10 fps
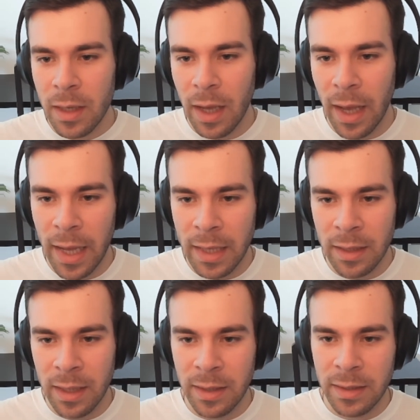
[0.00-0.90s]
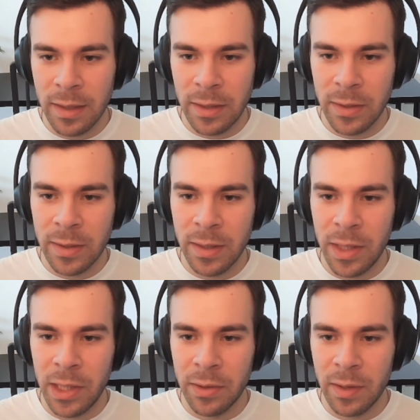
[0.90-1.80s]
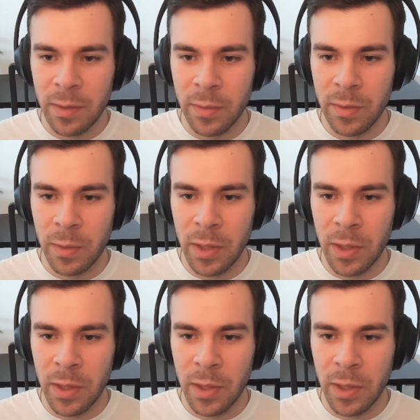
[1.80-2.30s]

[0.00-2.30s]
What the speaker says: And as you can see here, this was when